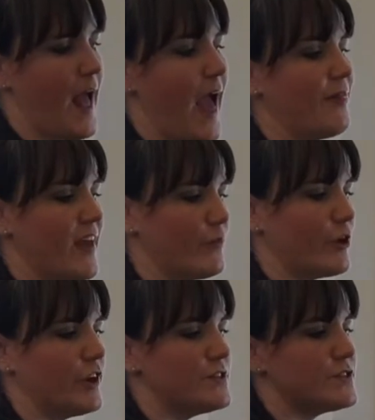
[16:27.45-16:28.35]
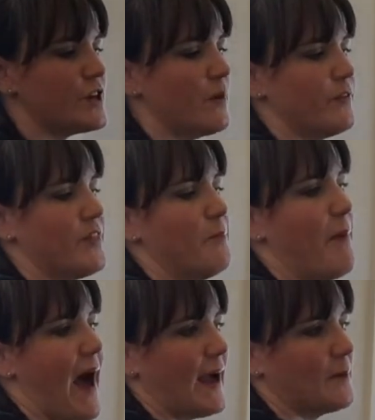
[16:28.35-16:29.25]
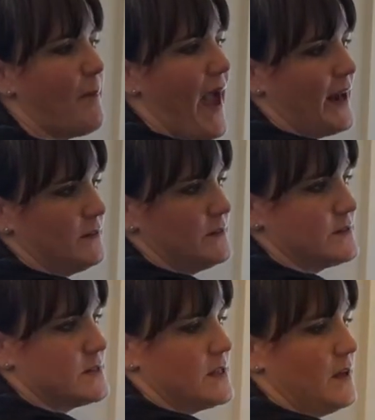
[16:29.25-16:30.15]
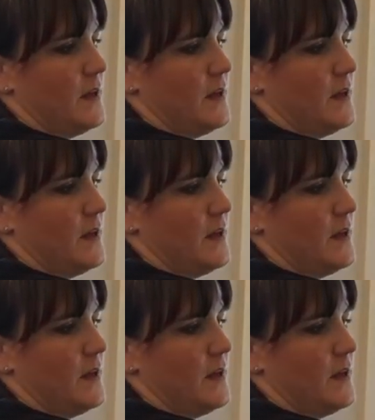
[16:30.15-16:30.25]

and then we're going to start with the back petals,